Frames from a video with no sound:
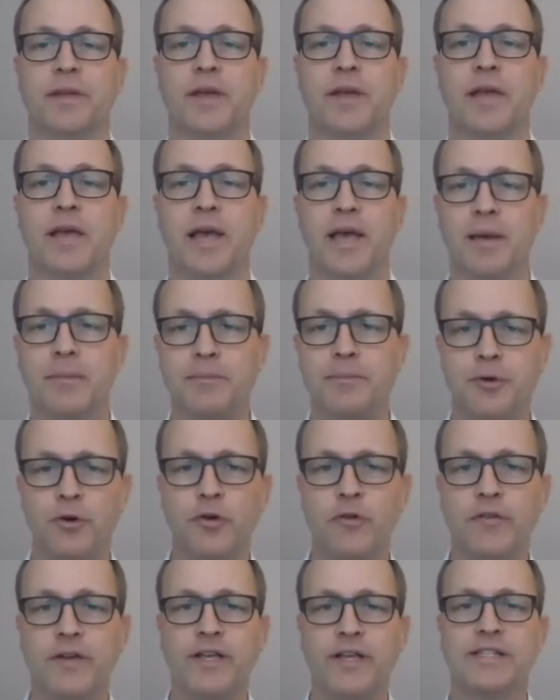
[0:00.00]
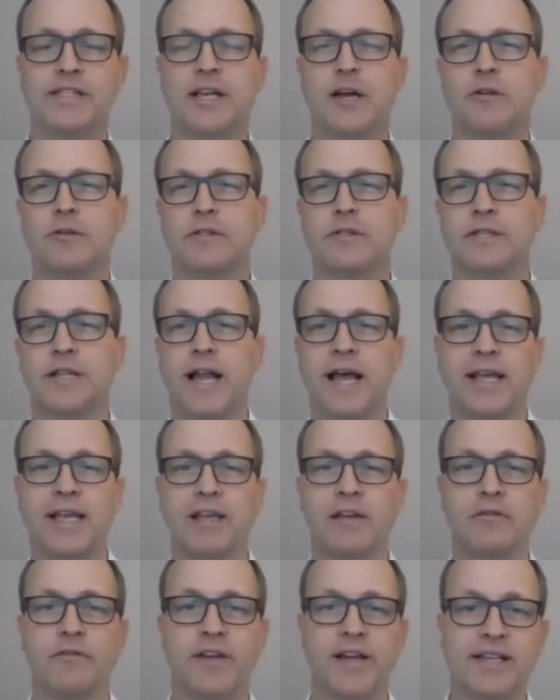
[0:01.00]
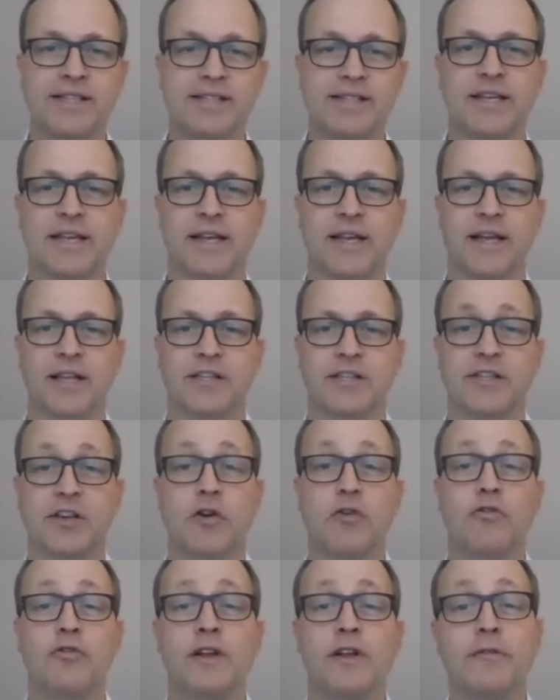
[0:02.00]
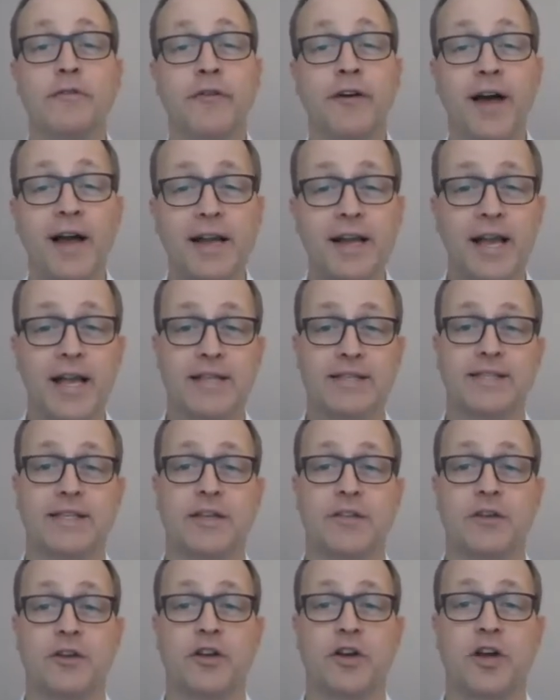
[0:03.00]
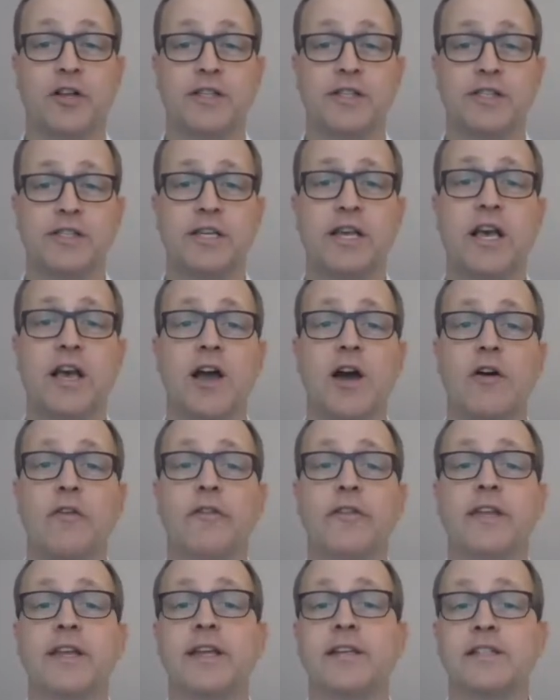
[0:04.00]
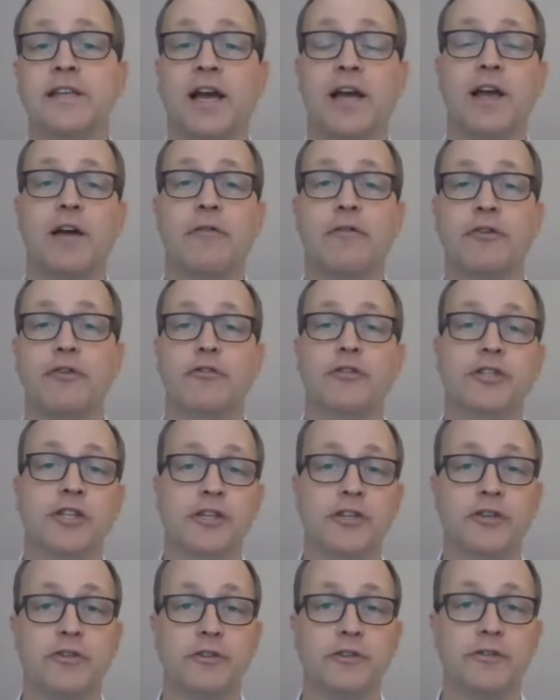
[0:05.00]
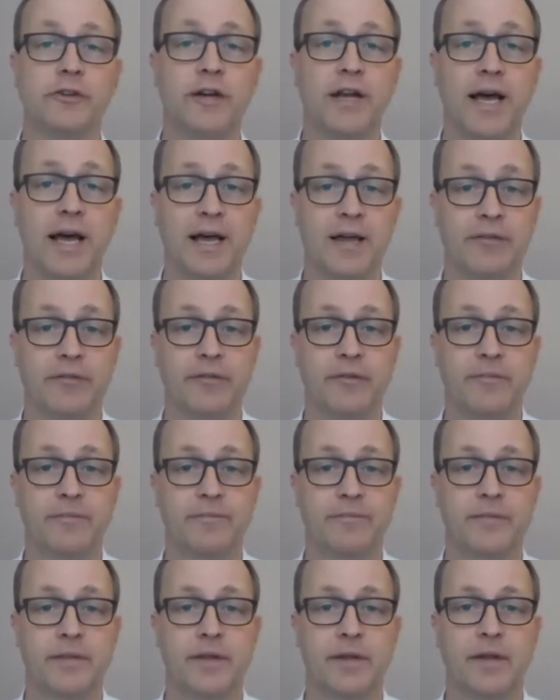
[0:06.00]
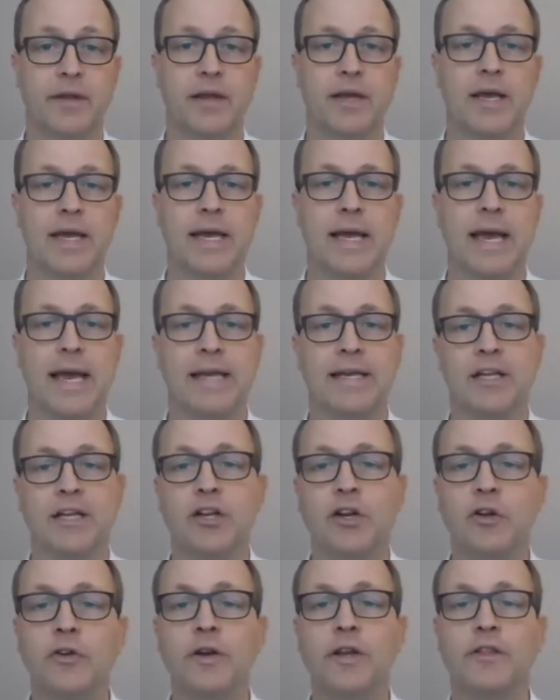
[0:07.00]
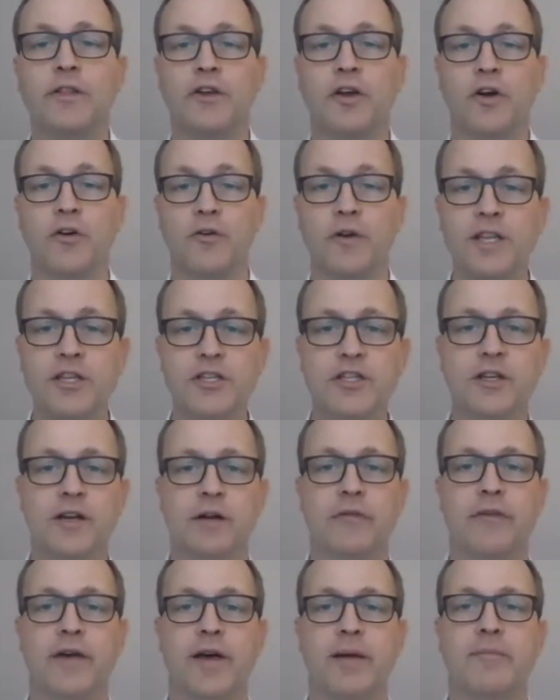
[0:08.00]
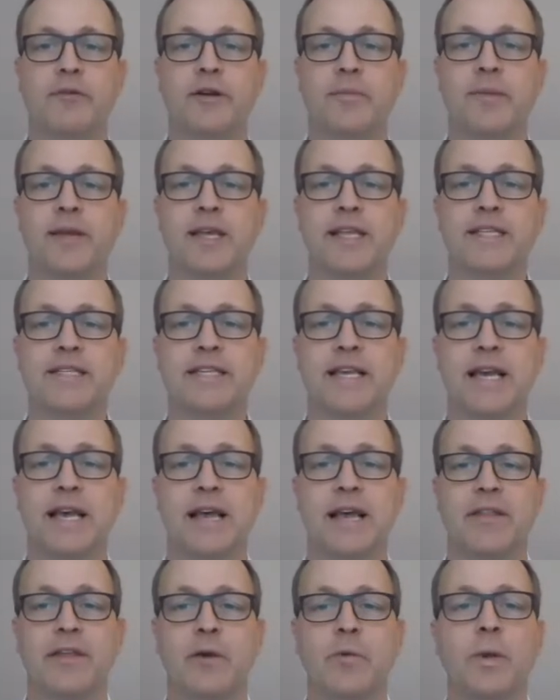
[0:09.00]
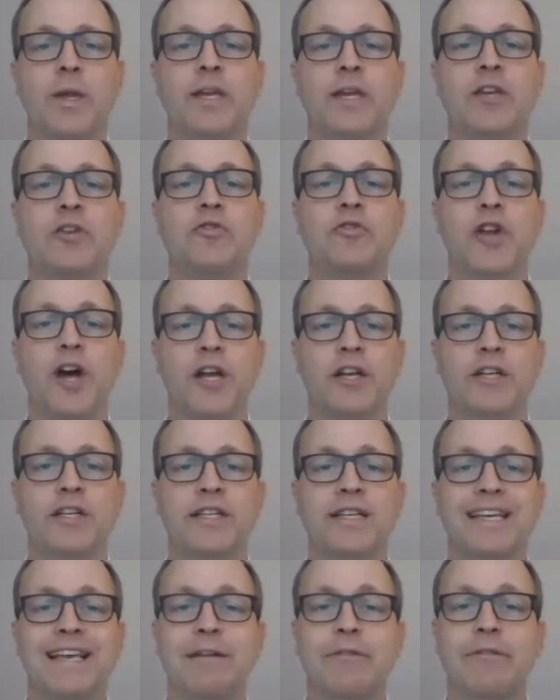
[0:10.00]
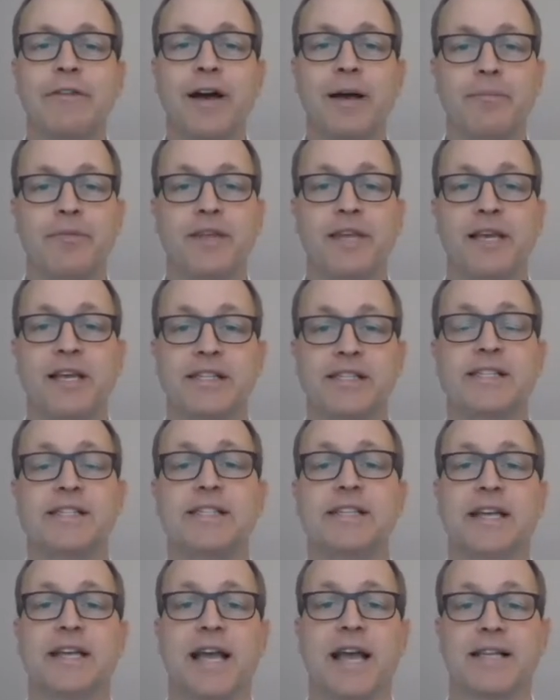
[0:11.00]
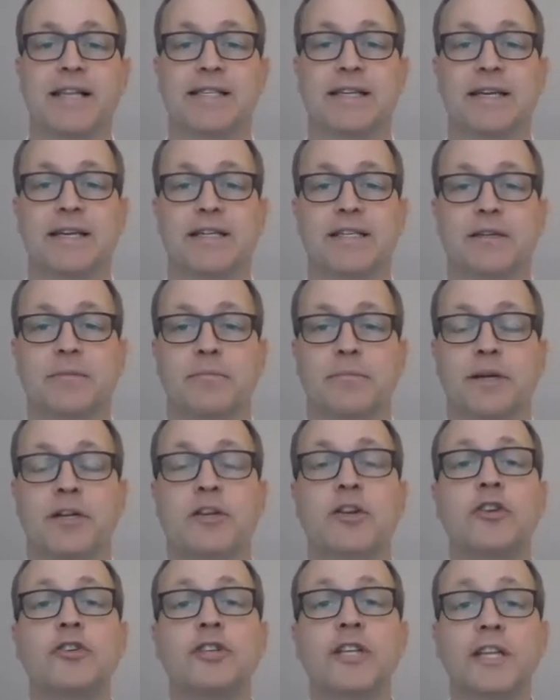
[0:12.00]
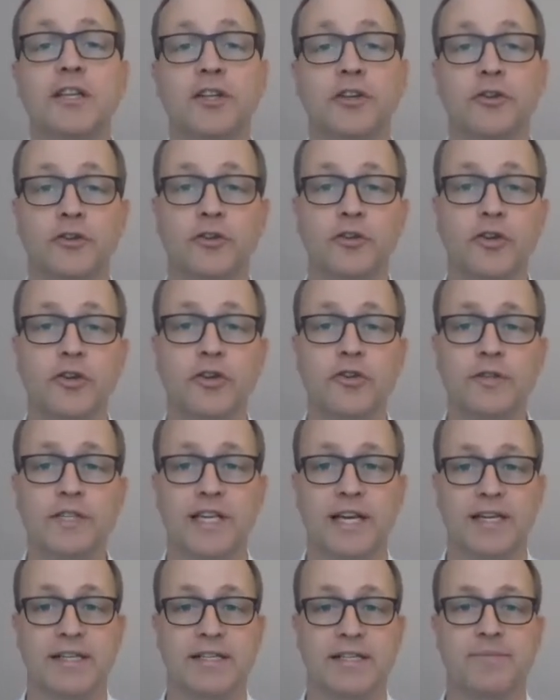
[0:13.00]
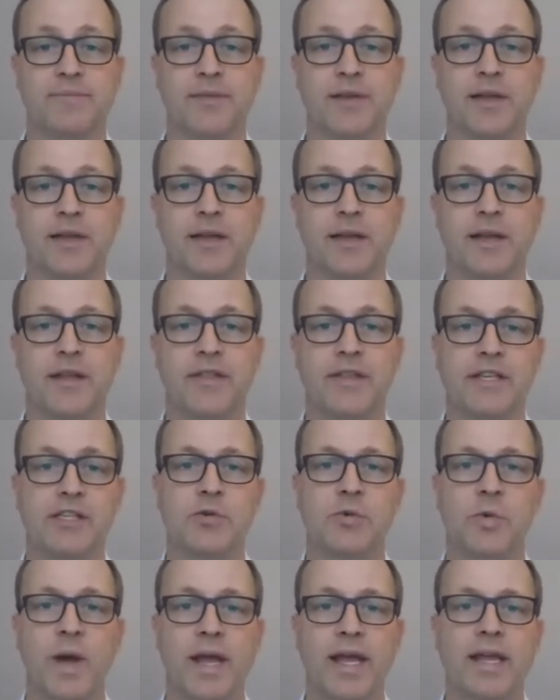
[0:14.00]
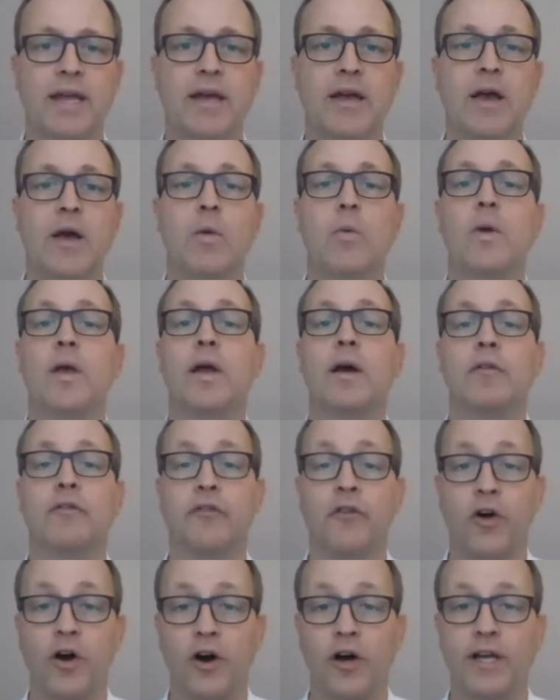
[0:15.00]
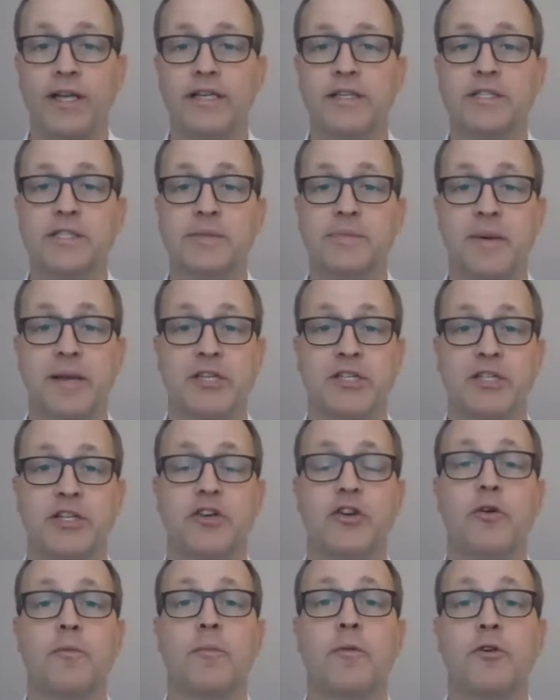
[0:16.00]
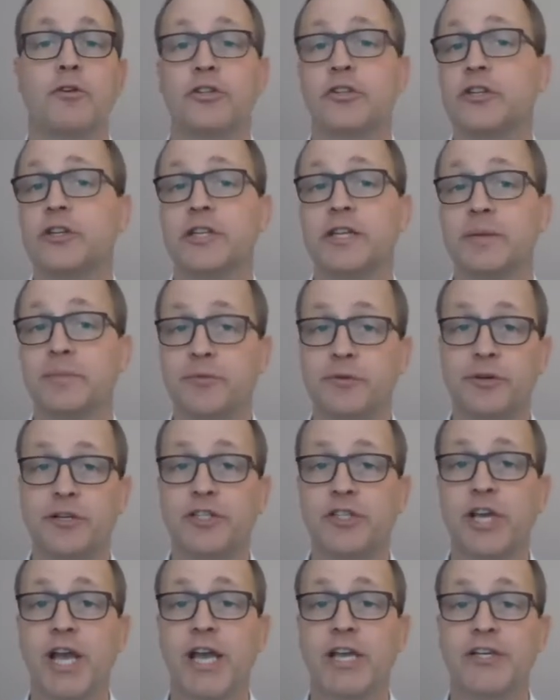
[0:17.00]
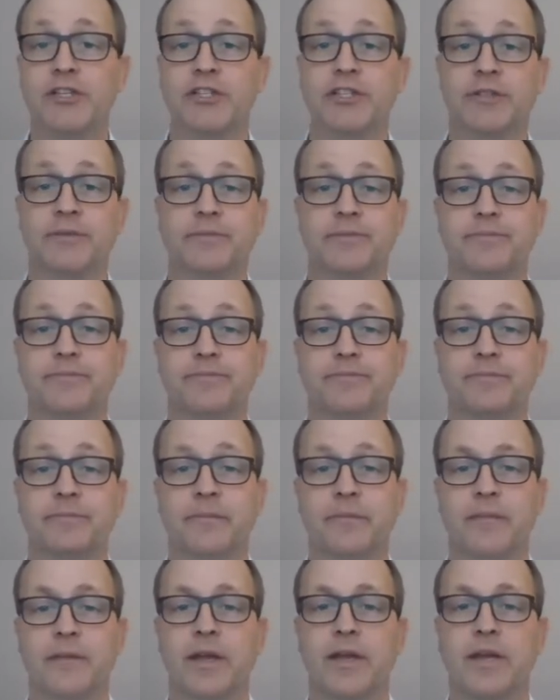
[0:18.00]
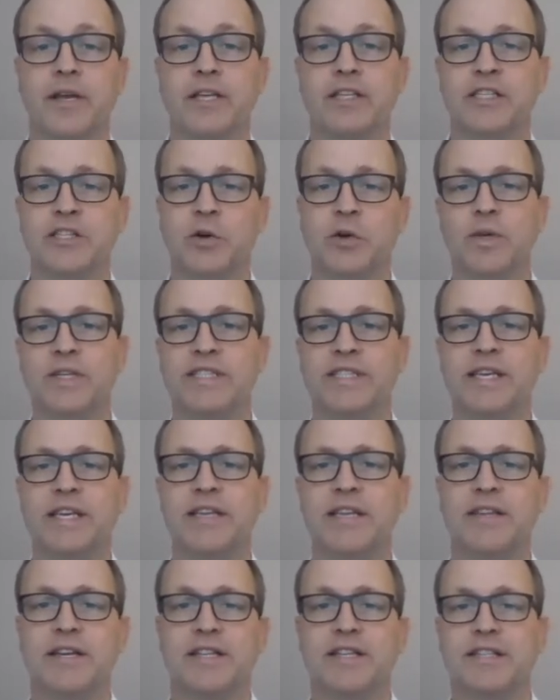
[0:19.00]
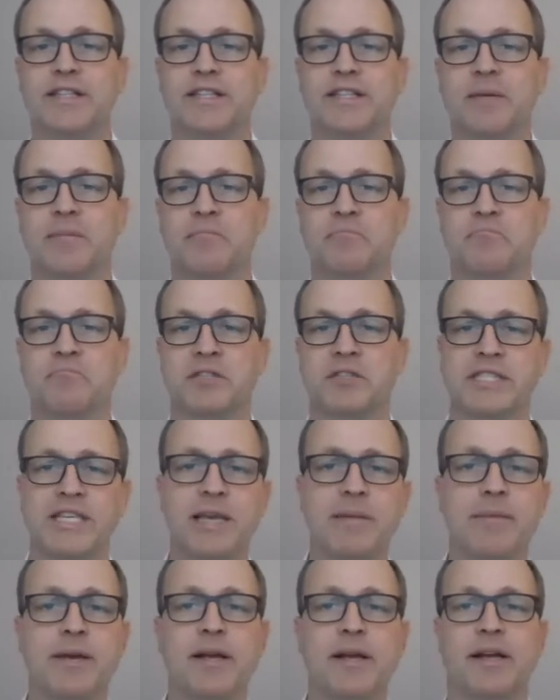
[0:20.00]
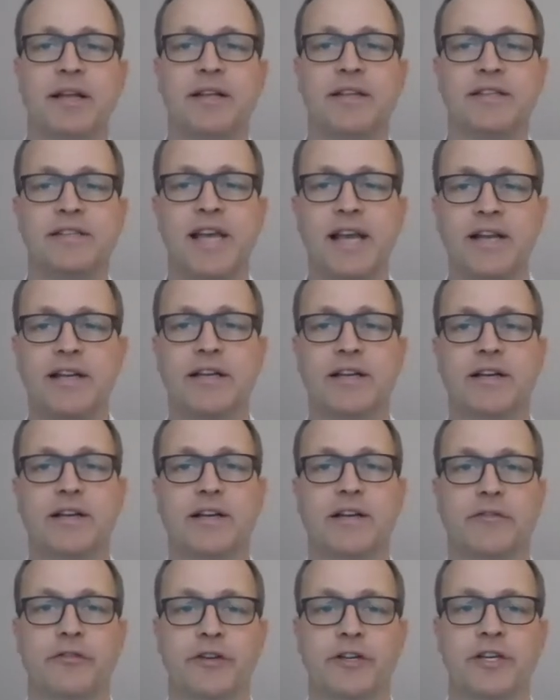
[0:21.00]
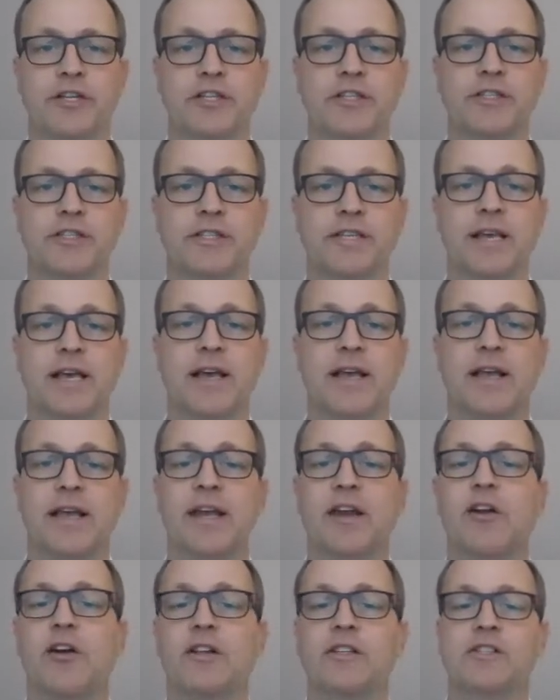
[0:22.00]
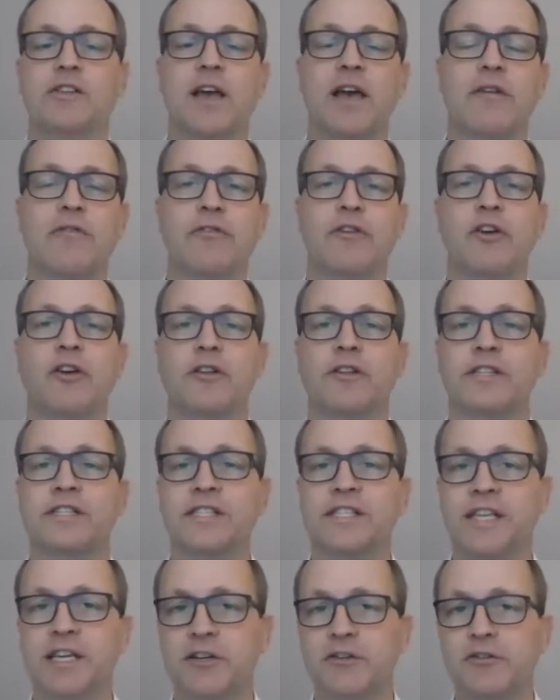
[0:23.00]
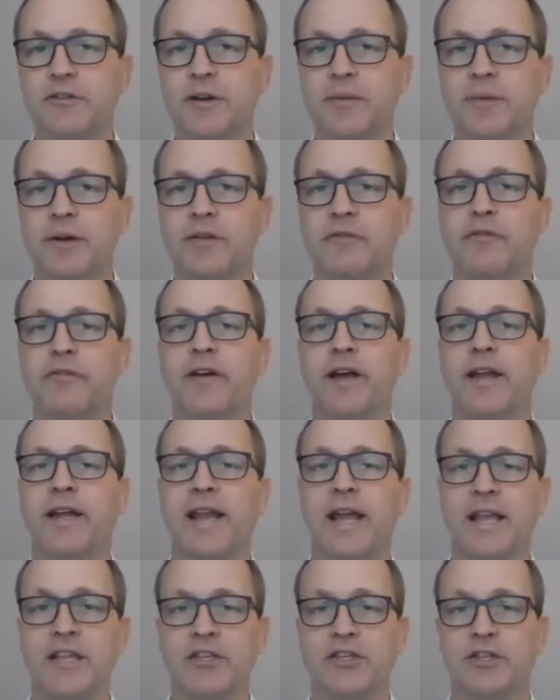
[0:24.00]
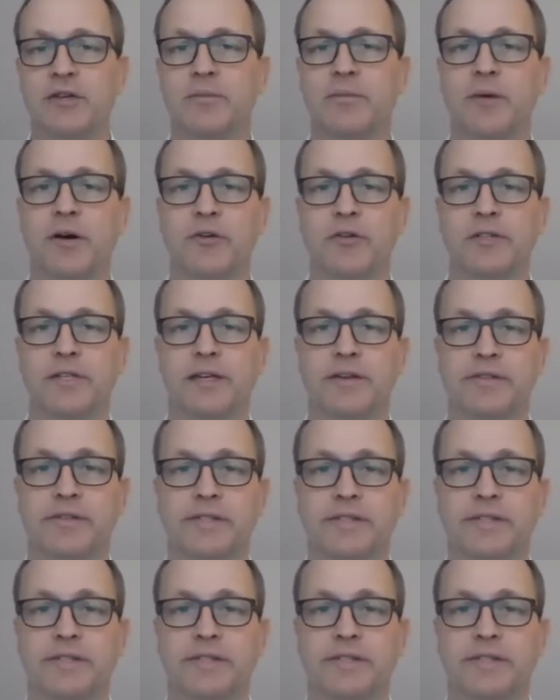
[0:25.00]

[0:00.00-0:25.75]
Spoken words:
Improving sounds like investing, and so refinancing the costs over the entire future useful life. And including the original fabric means that we do not give up the existing asset, but continue to use it. In this way, we avoid special commercial depreciation. So we see that some seemingly technical definitions can also have considerable financial motives.